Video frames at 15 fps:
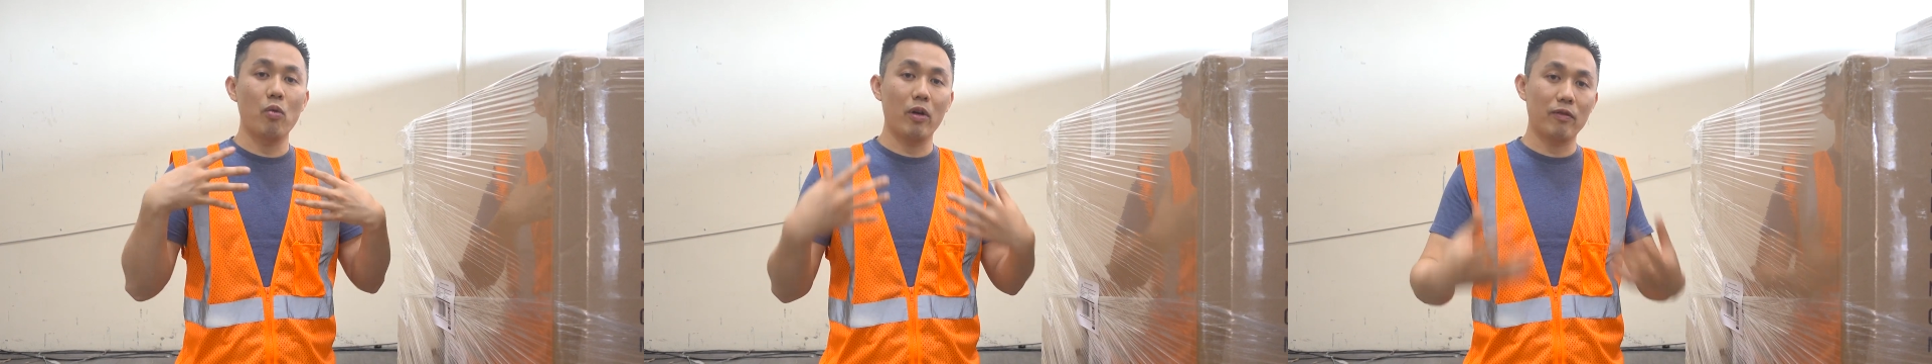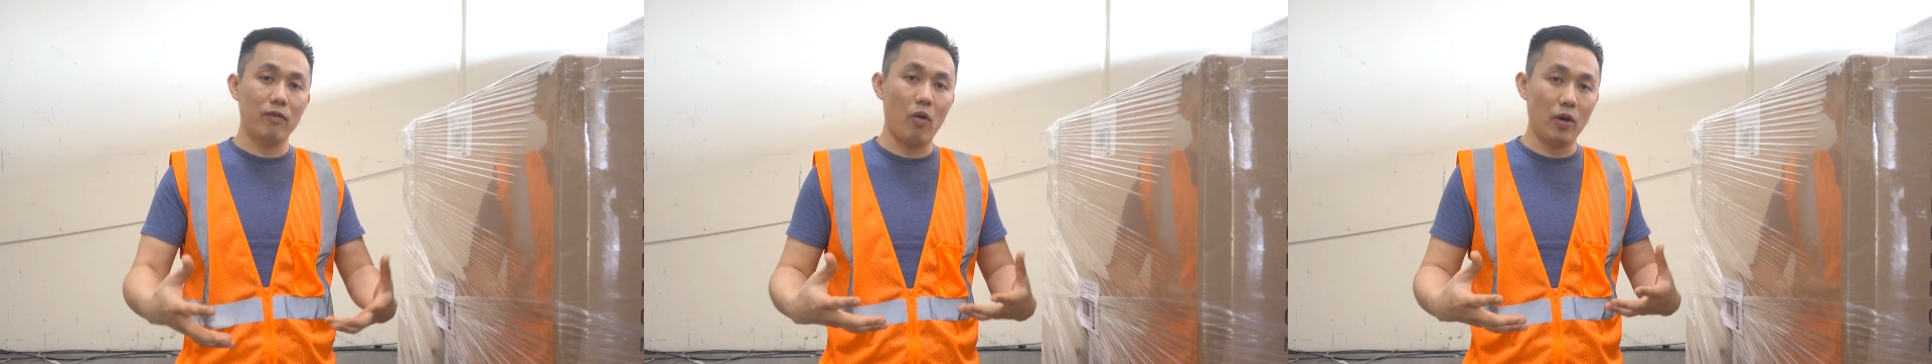
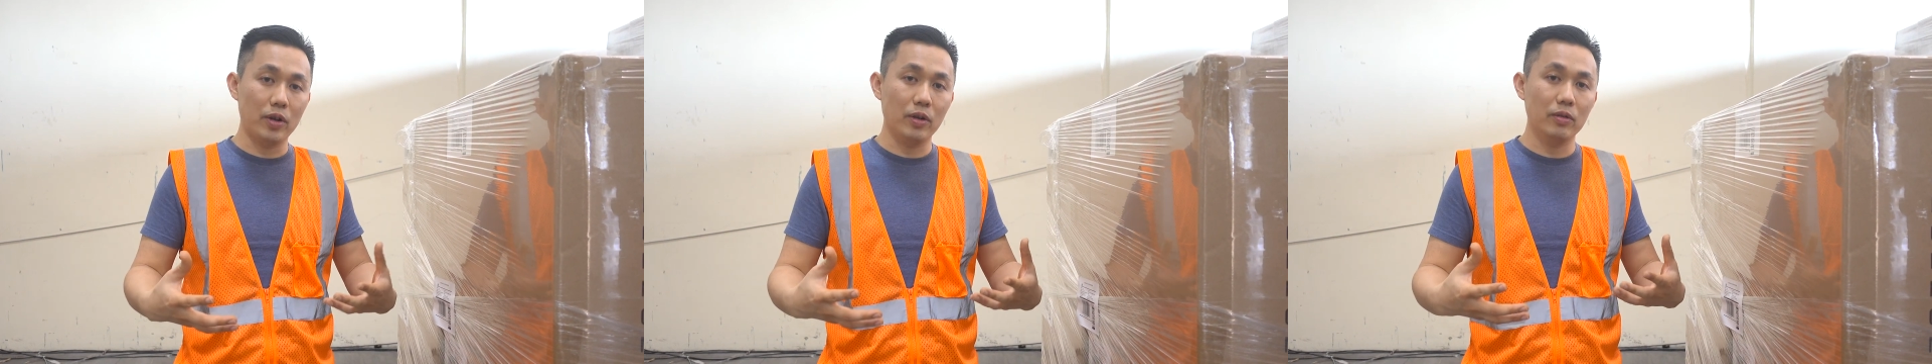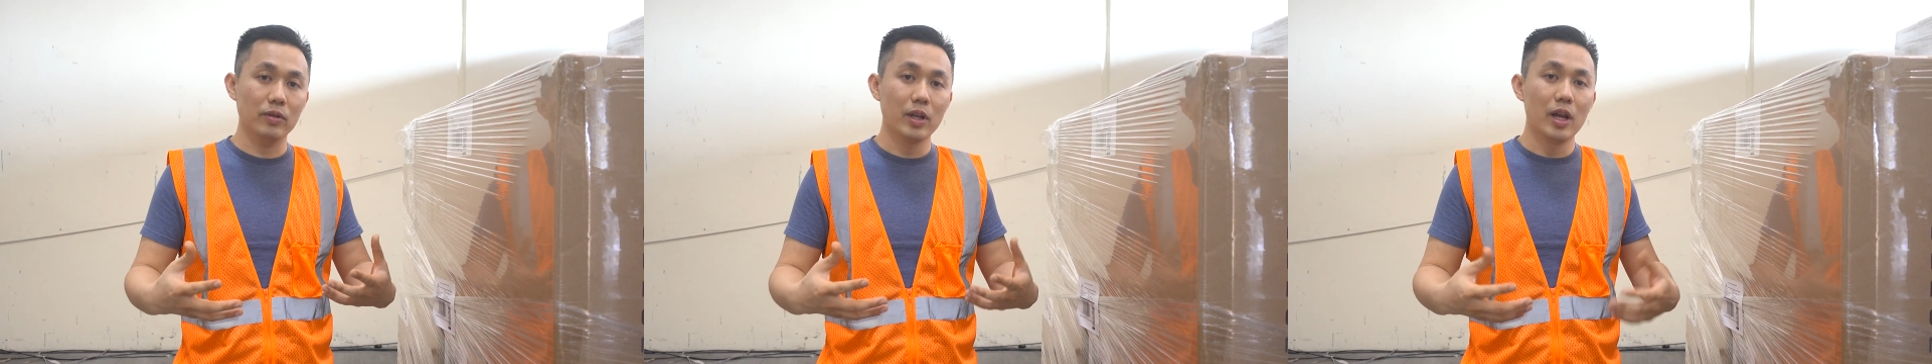work for
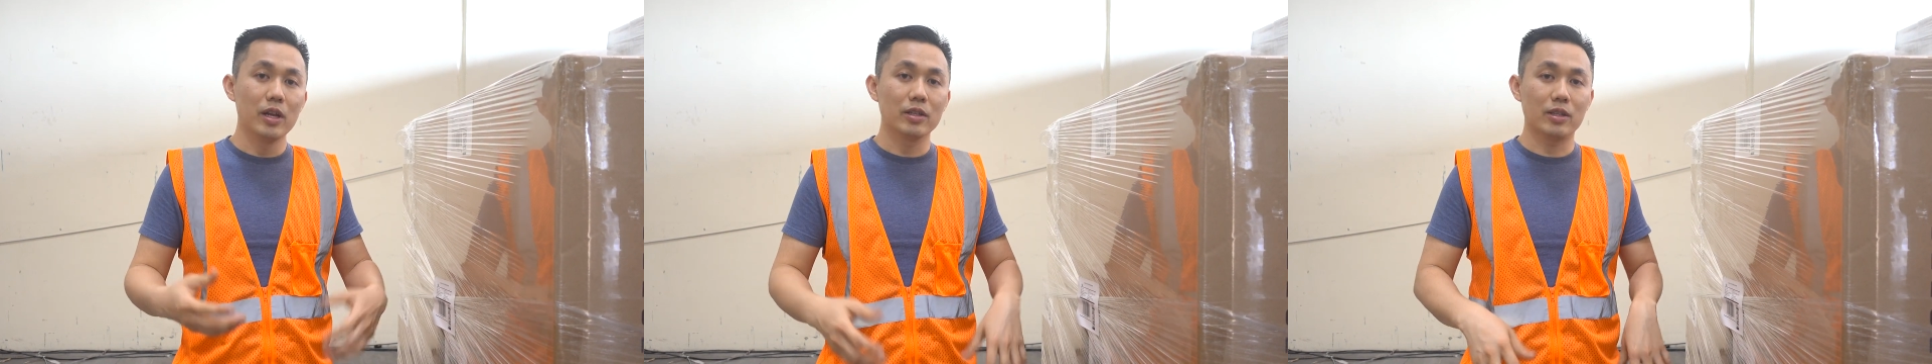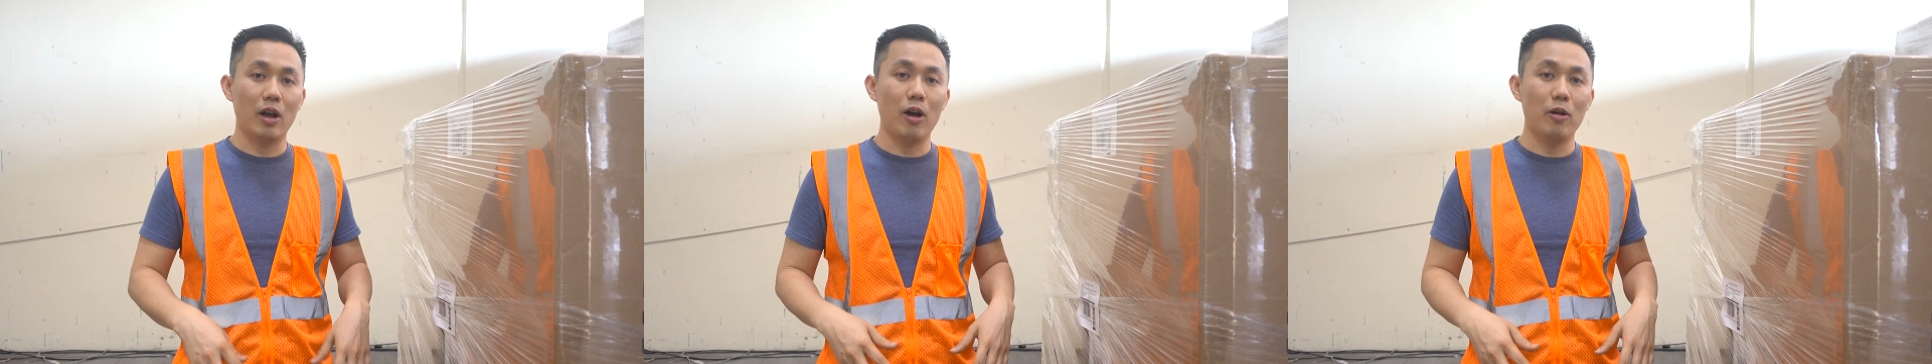you.
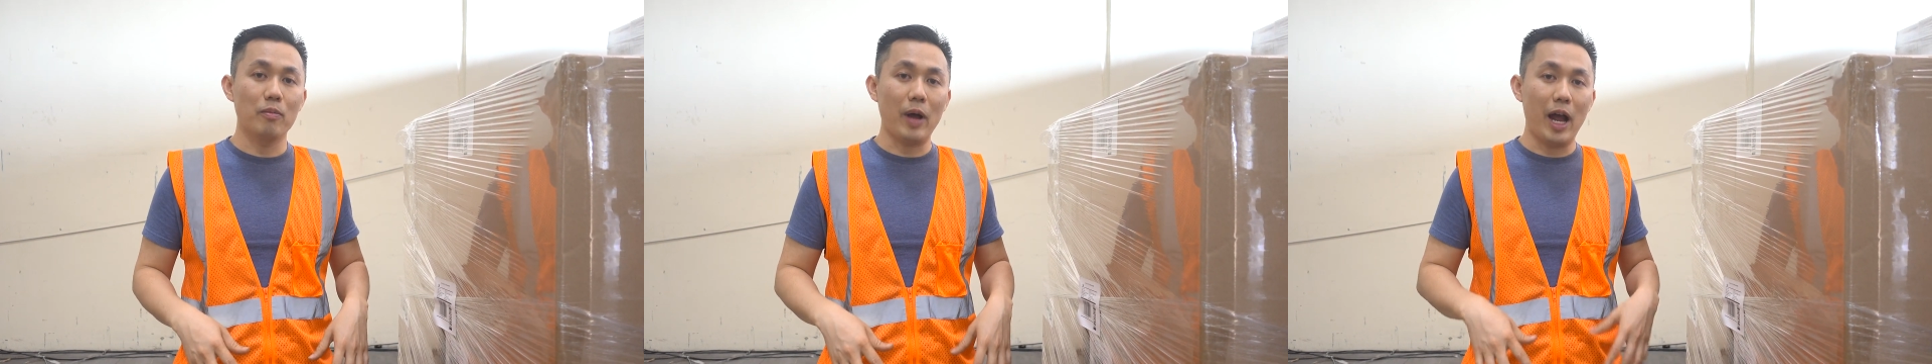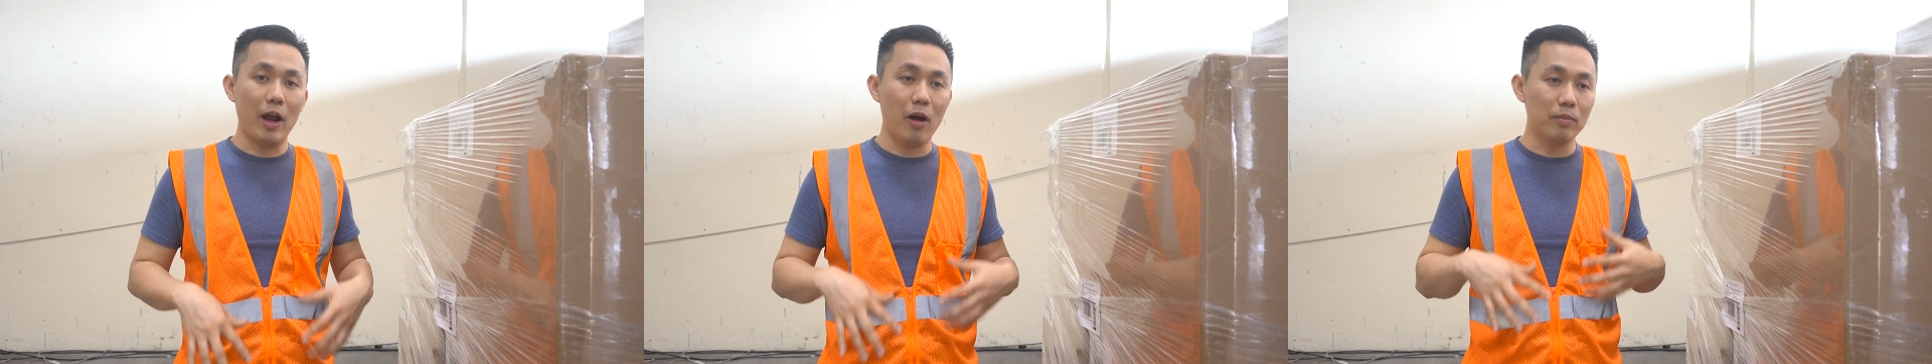So
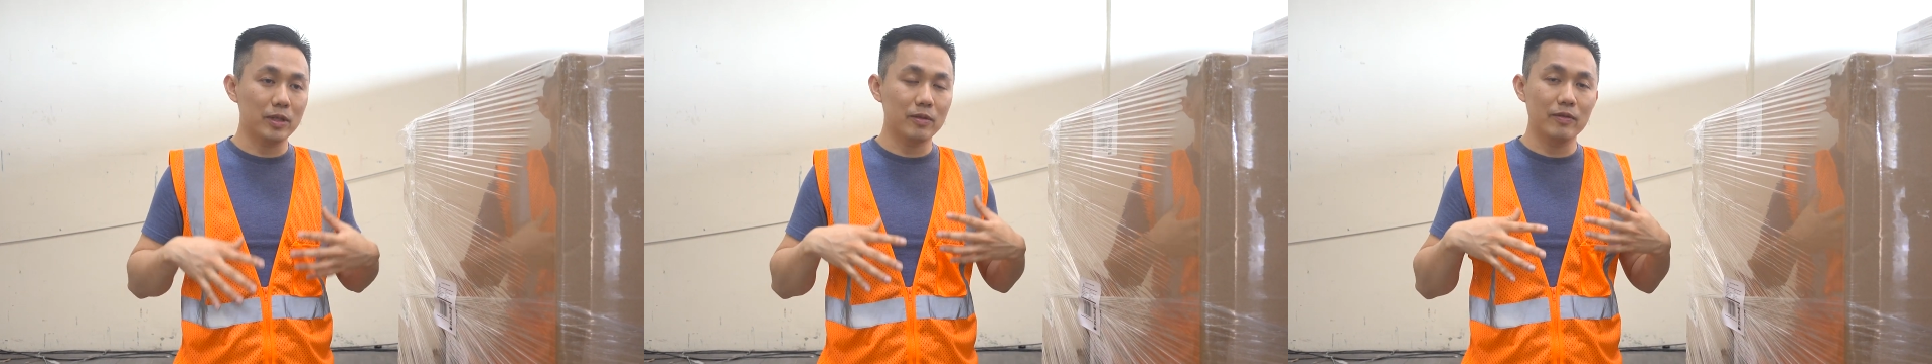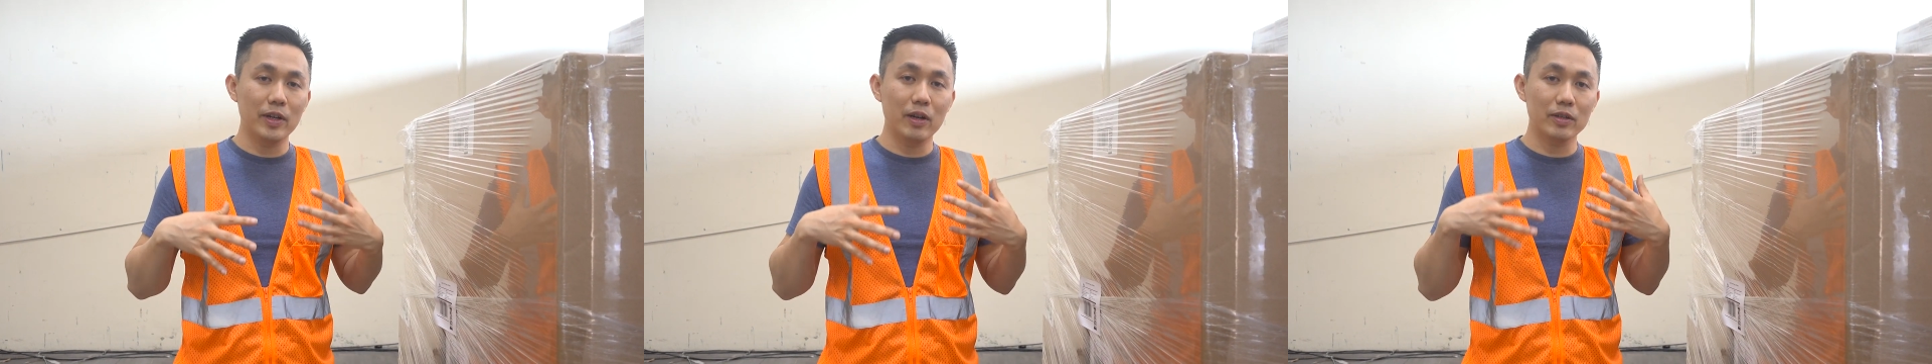I hope
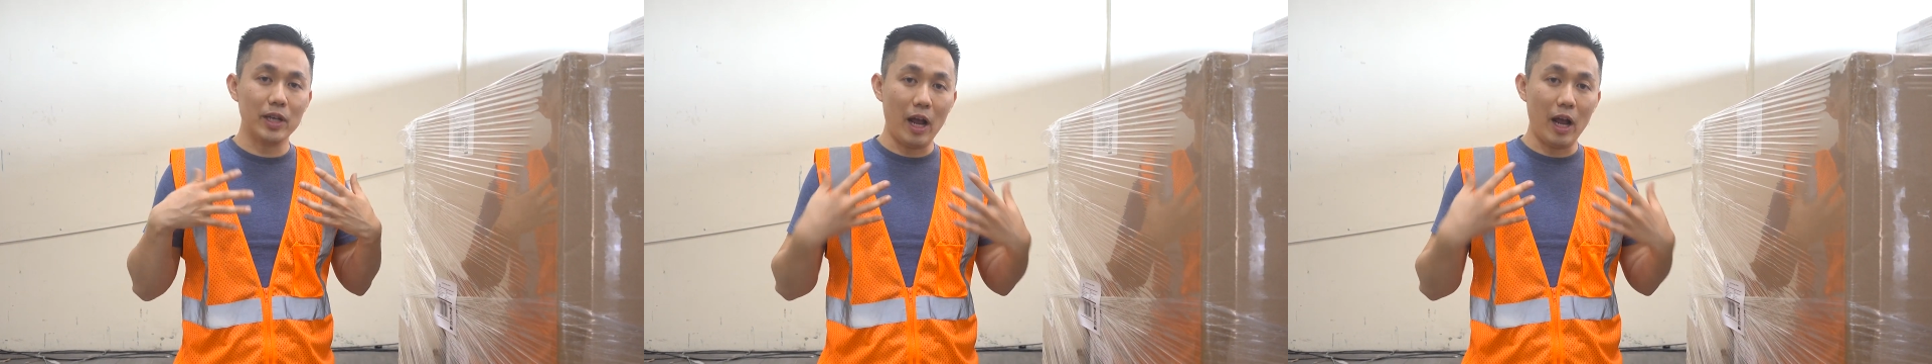this video is